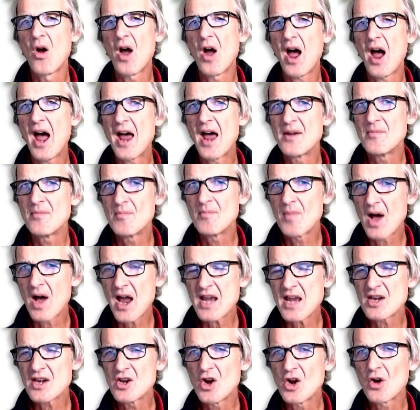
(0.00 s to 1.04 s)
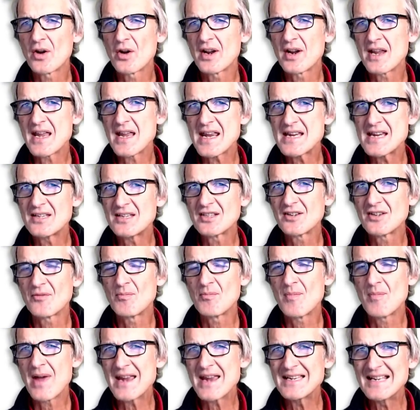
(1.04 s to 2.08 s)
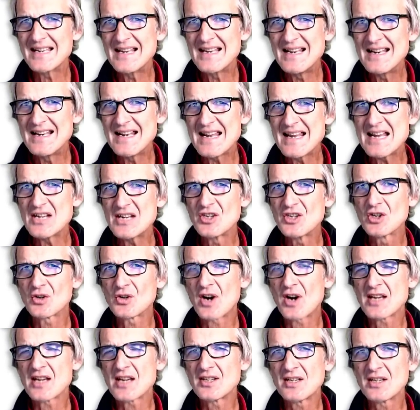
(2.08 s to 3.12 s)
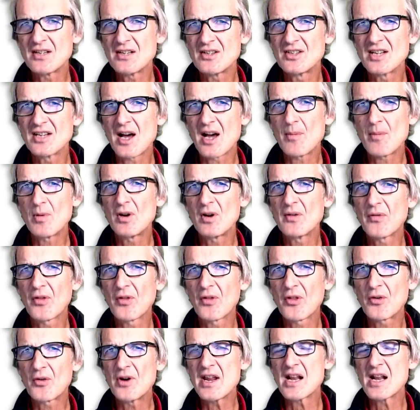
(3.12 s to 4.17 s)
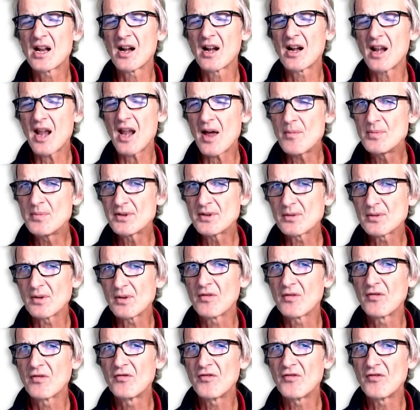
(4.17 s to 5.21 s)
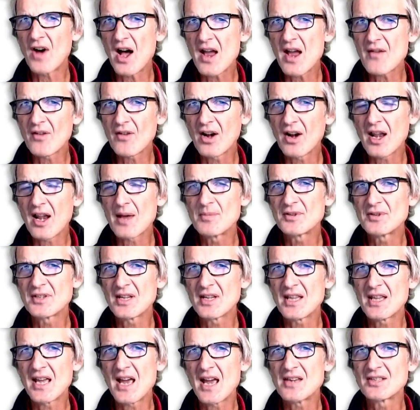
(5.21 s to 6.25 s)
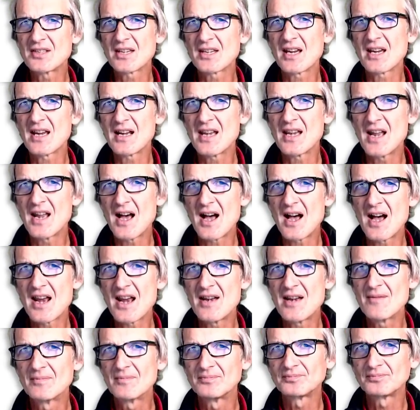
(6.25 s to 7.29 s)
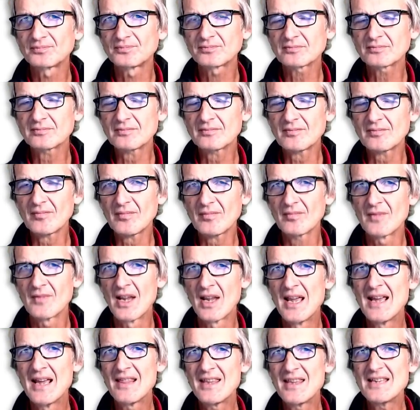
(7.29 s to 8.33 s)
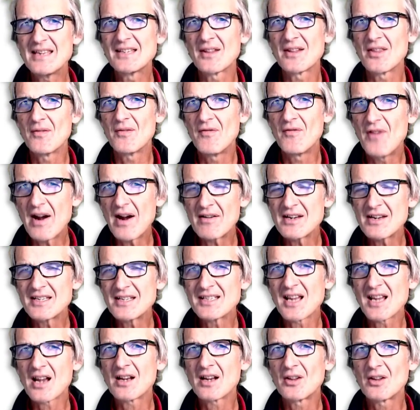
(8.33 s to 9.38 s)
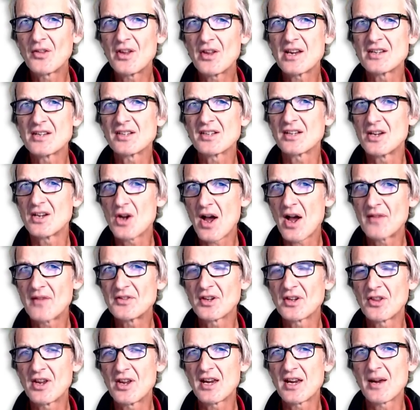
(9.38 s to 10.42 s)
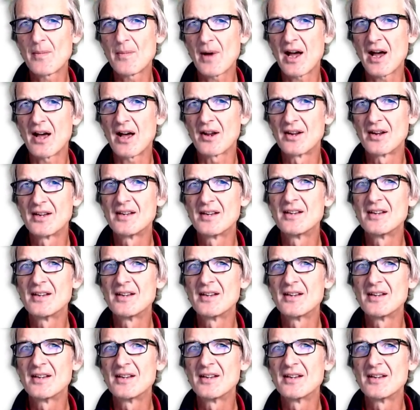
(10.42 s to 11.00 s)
And might not East have made a lead directing double of 3 clubs with 5 clubs to the Ace King 9? These are the very subtle things that you have to think about.